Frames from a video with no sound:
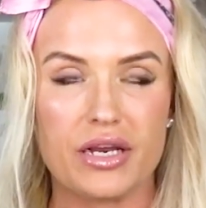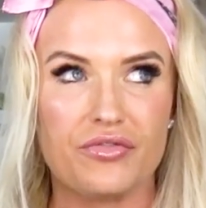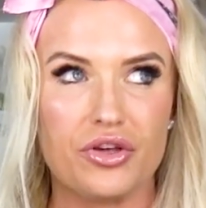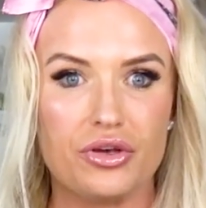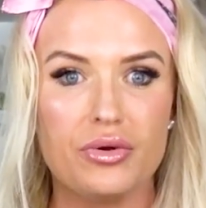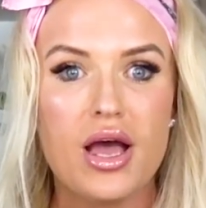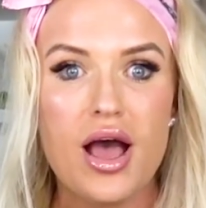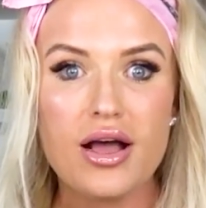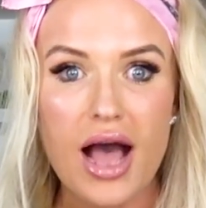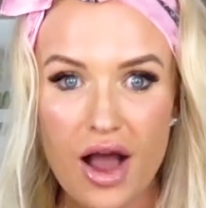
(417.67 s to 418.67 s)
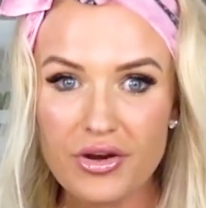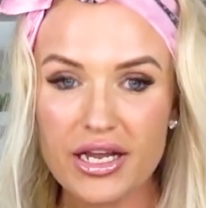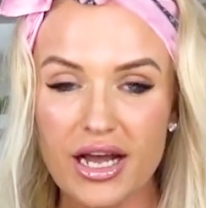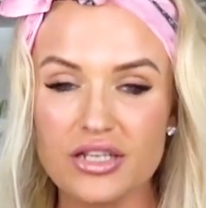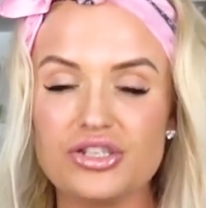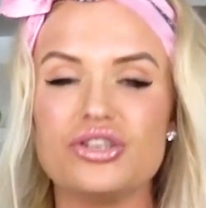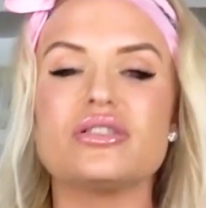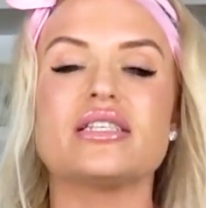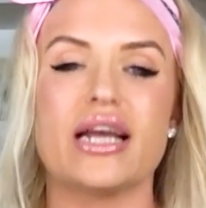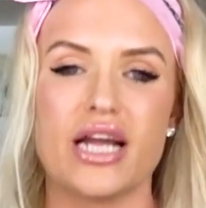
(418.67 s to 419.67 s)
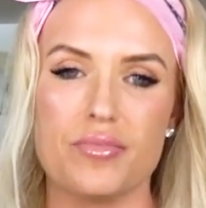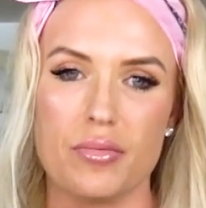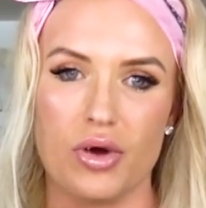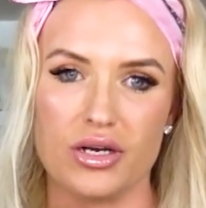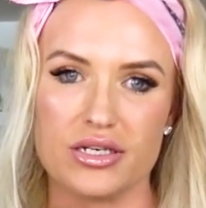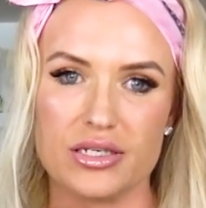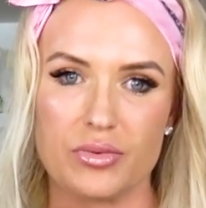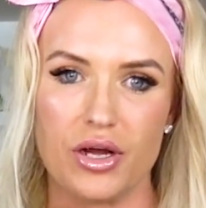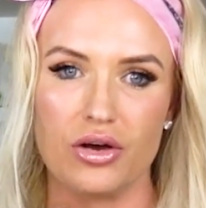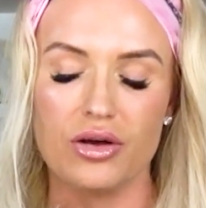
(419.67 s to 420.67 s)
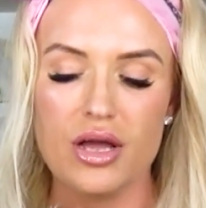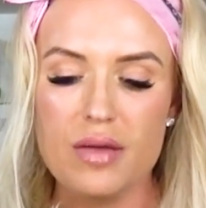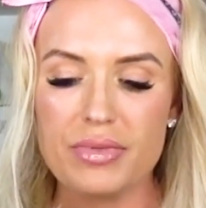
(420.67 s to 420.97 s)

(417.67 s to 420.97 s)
But if you are into color too, stay open-minded as well,